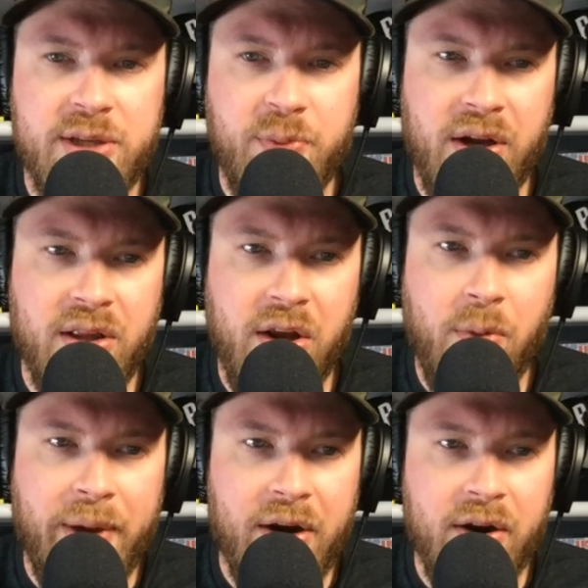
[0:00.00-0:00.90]
played a little
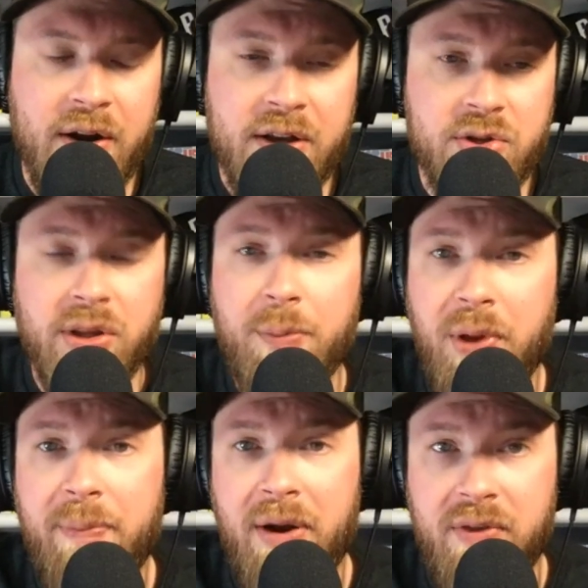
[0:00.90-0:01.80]
better, certainly
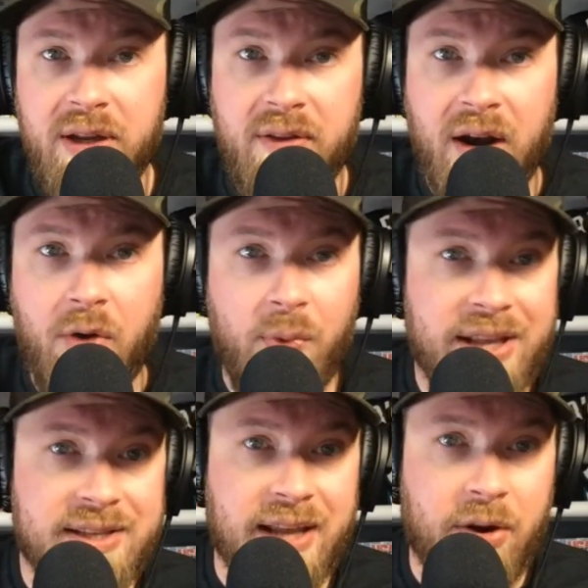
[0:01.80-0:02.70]
played better than he did on
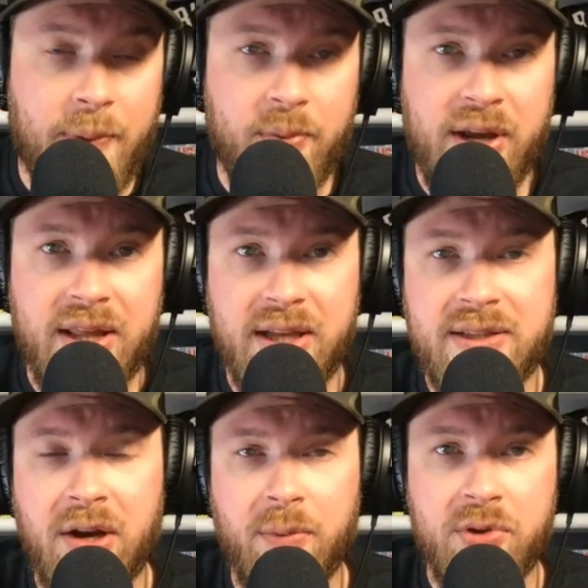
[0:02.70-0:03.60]
Wednesday. Remember, he had that
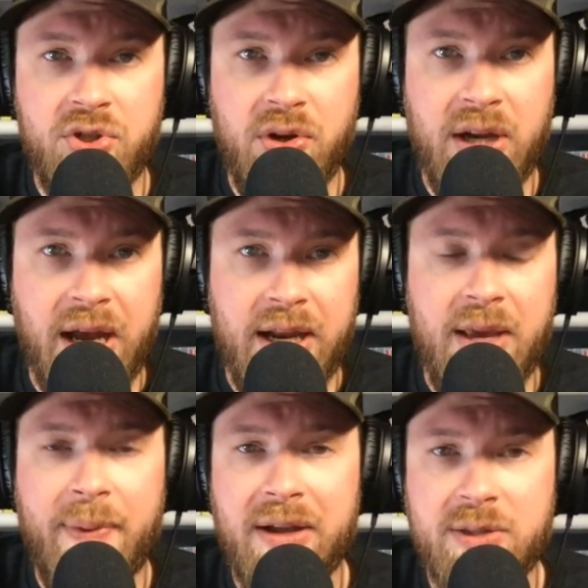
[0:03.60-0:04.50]
terrible shooting night. He
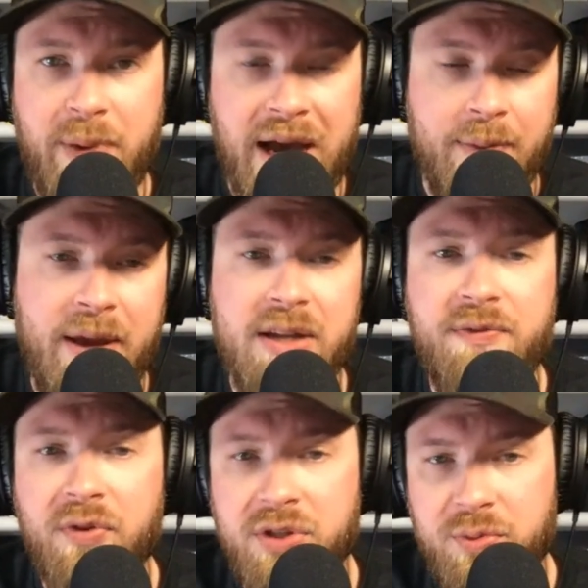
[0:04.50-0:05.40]
bounced back, made his
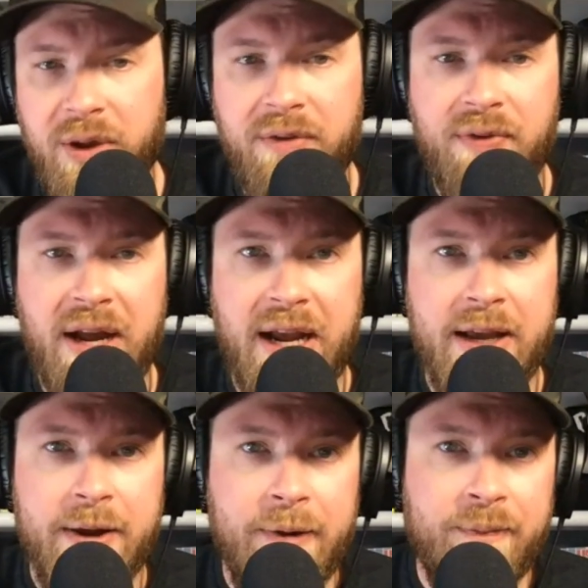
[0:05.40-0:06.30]
first 3 on Friday,
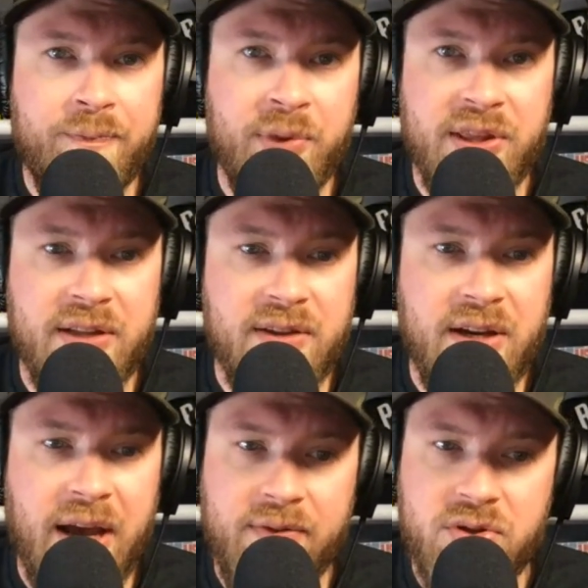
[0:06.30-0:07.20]
but then
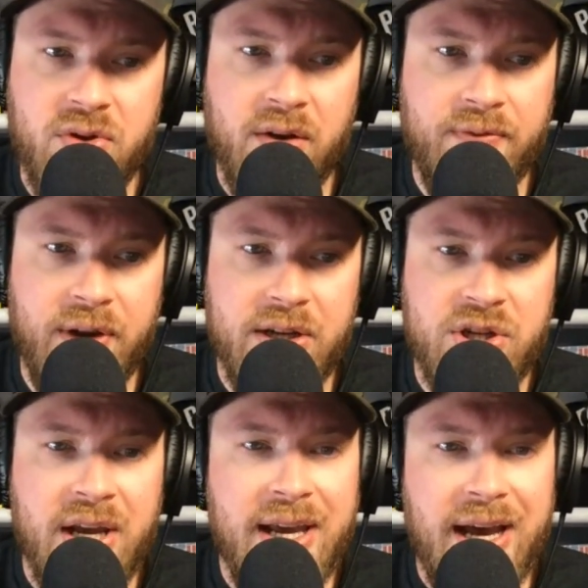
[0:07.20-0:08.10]
didn't have a strong finish.
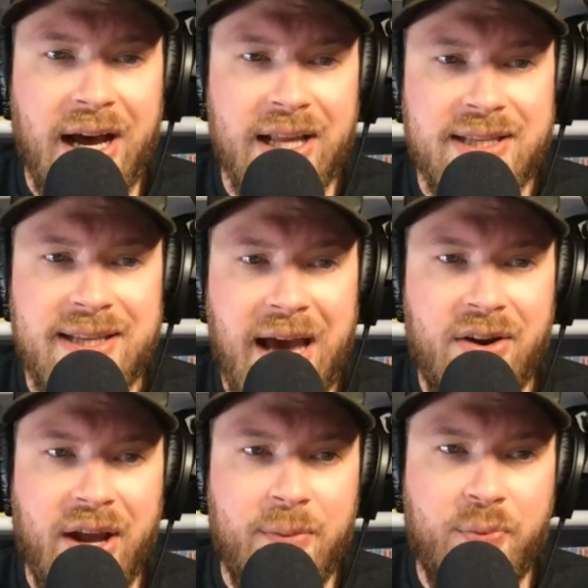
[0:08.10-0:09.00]
On
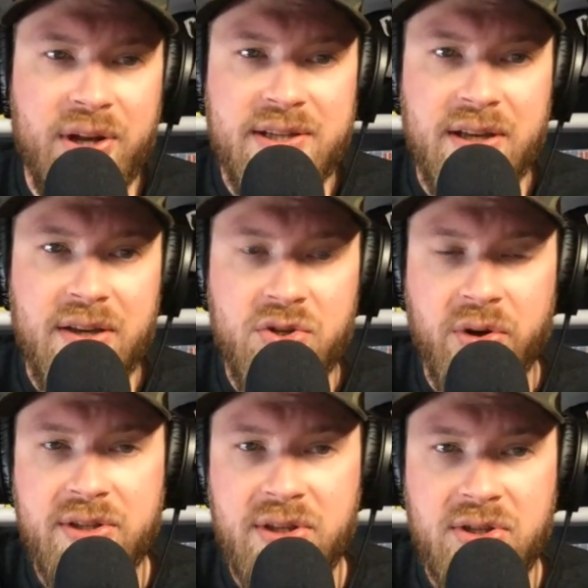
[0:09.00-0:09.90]
Saturday, Prince
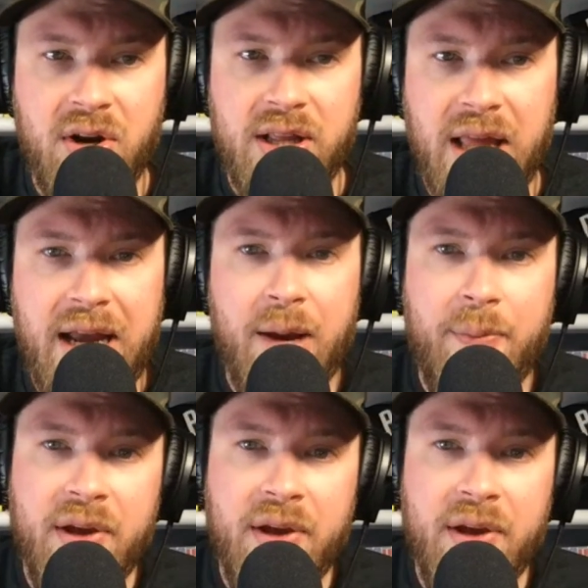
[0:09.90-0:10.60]
joins the starting lineup